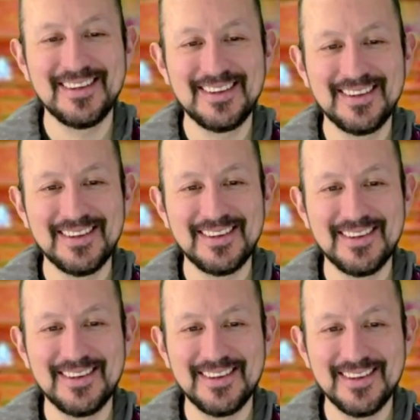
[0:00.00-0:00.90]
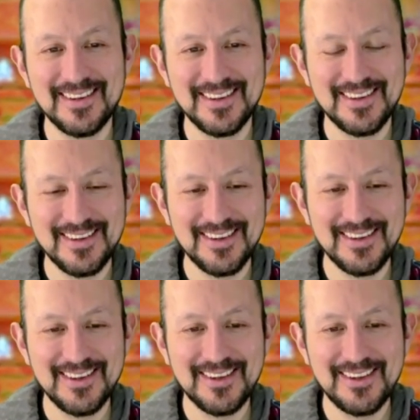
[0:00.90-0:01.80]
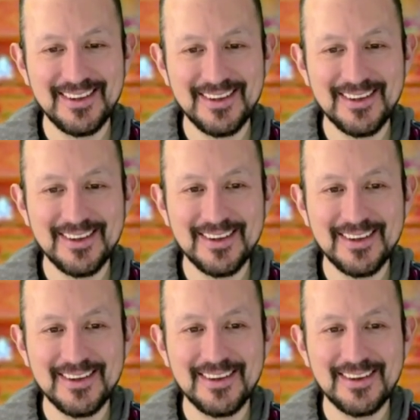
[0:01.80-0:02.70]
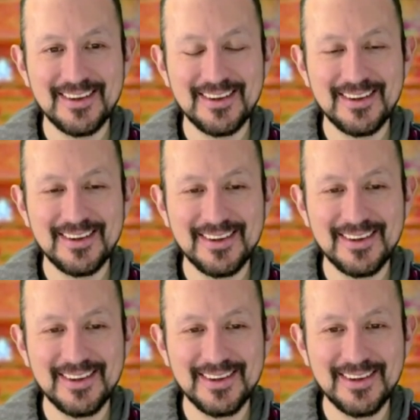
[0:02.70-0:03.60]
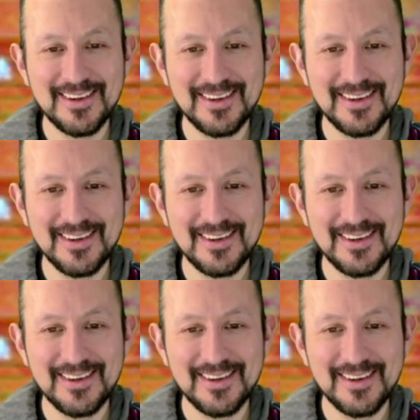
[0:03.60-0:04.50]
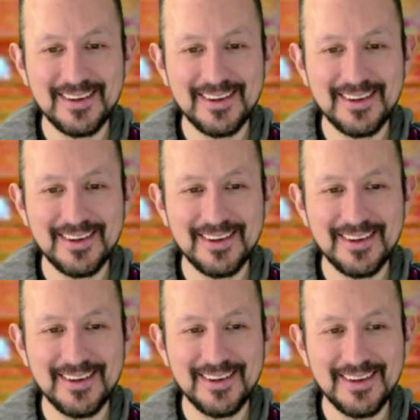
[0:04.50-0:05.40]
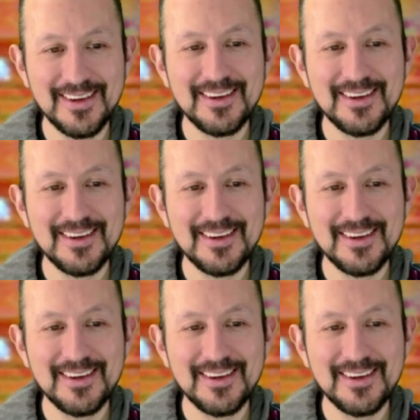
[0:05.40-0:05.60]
(not speaking)